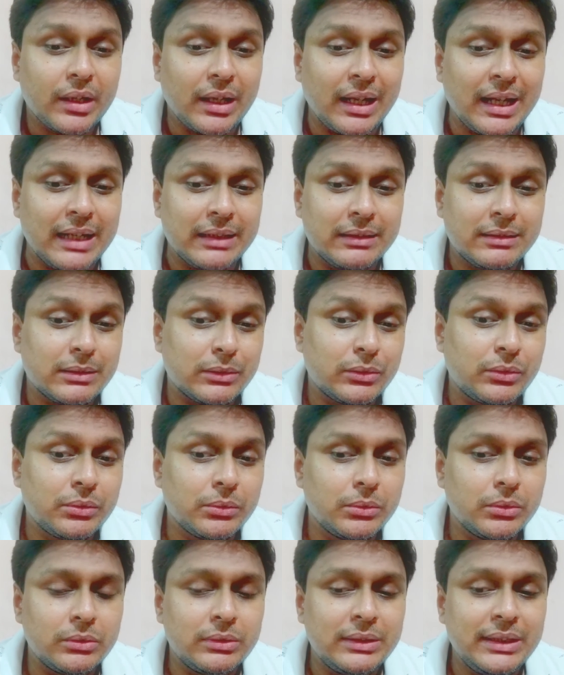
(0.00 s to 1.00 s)
and
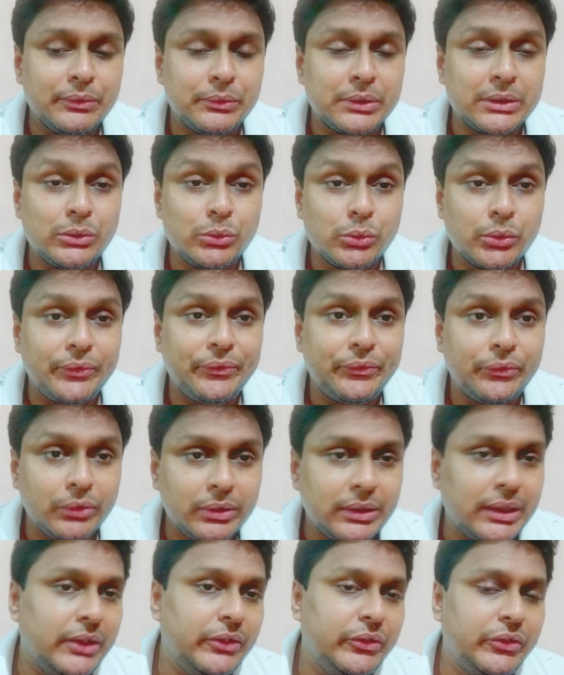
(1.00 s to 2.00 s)
so there were no
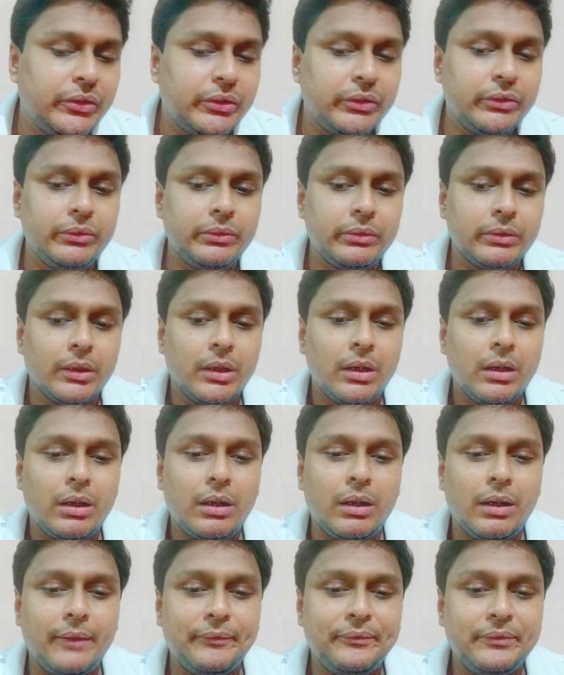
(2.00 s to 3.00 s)
footage
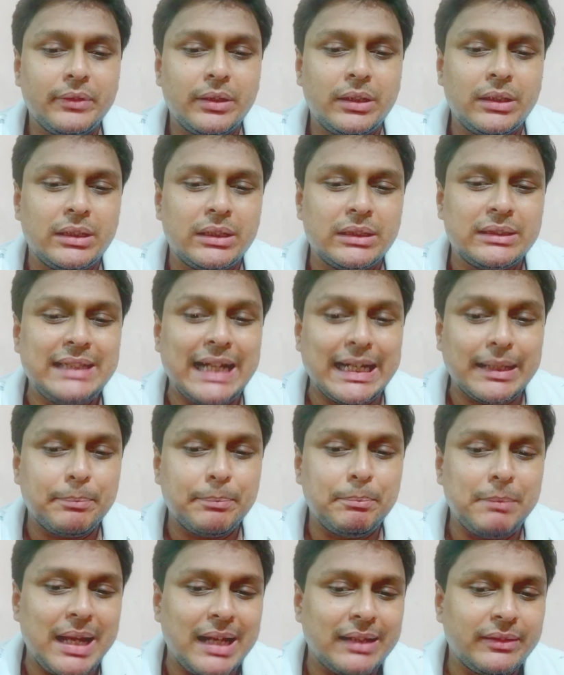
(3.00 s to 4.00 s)
of that
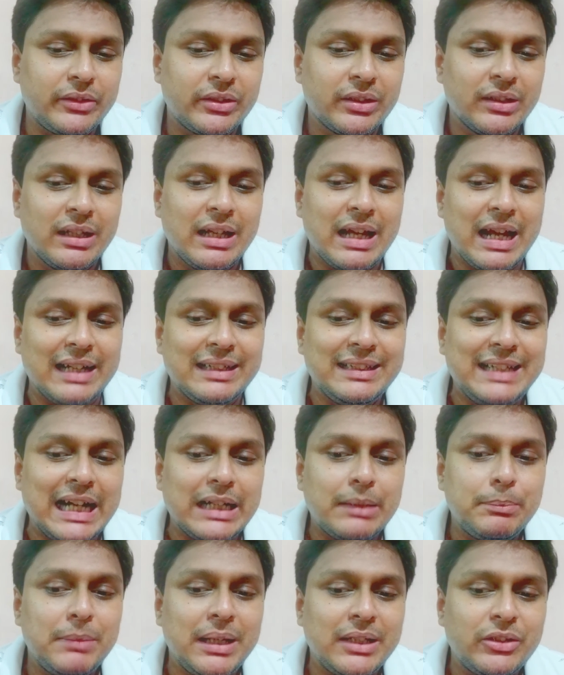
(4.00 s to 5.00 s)
match. And
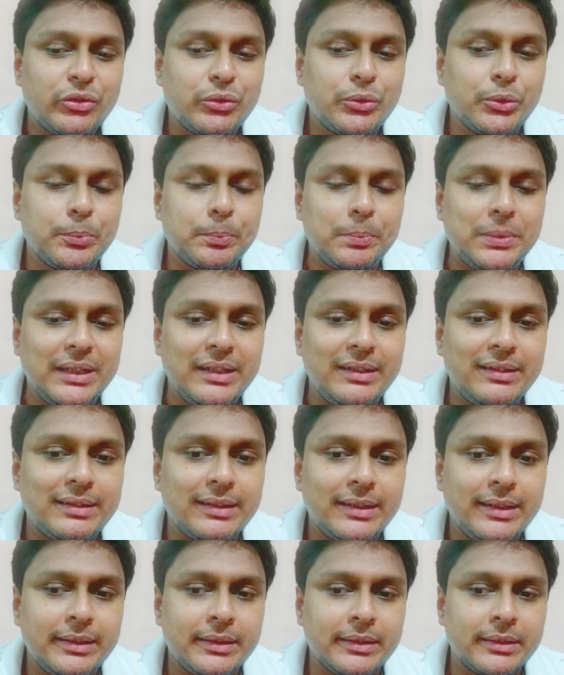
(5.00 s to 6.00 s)
that match took
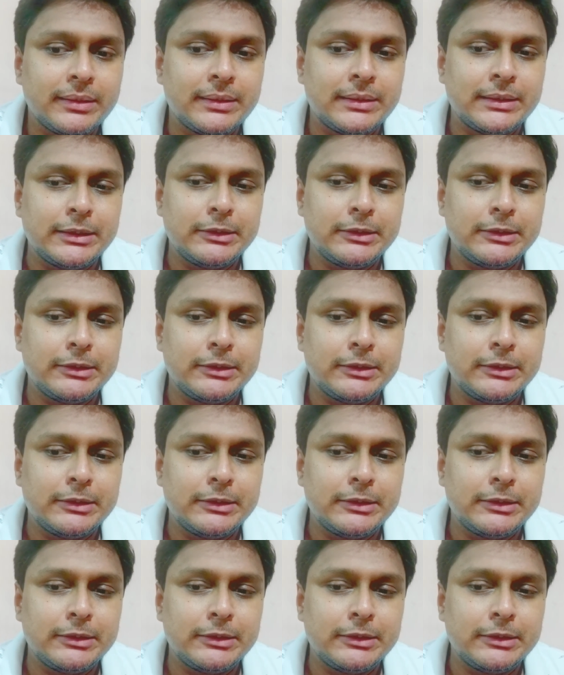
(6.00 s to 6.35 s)
place in